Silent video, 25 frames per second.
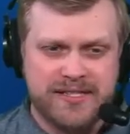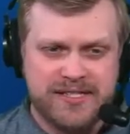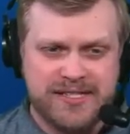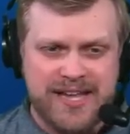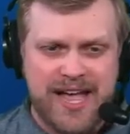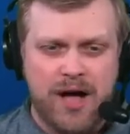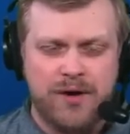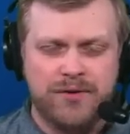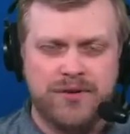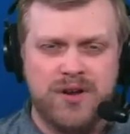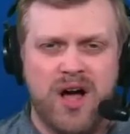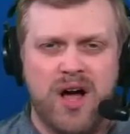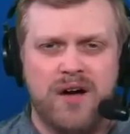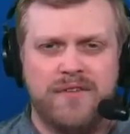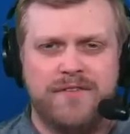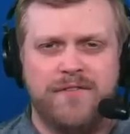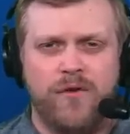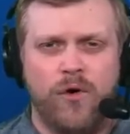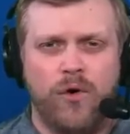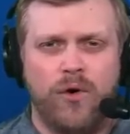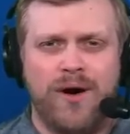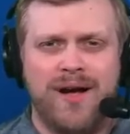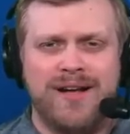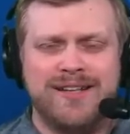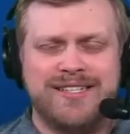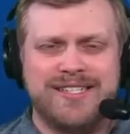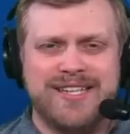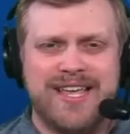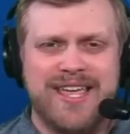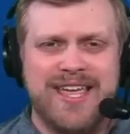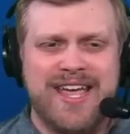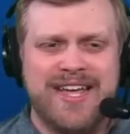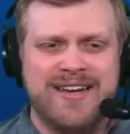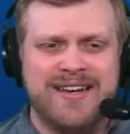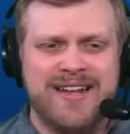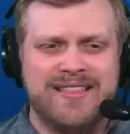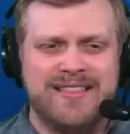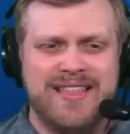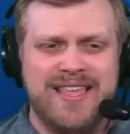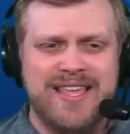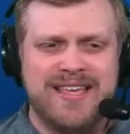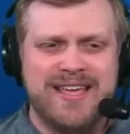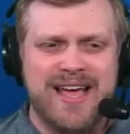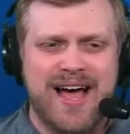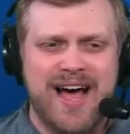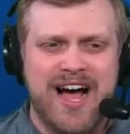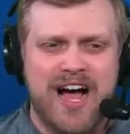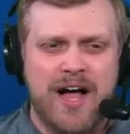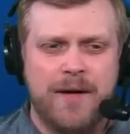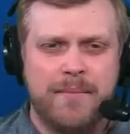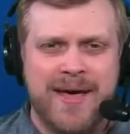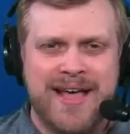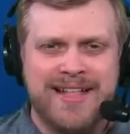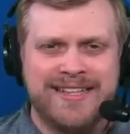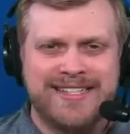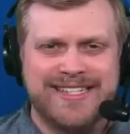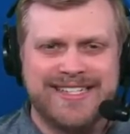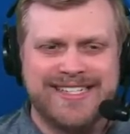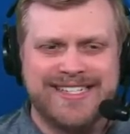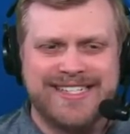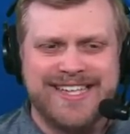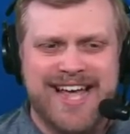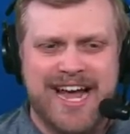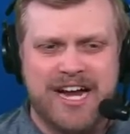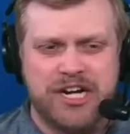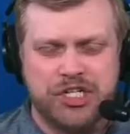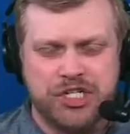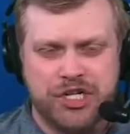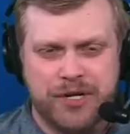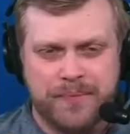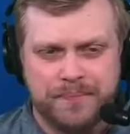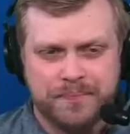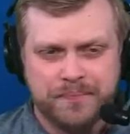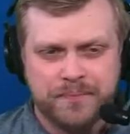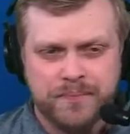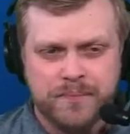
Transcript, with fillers: Sound off for us in the comments section.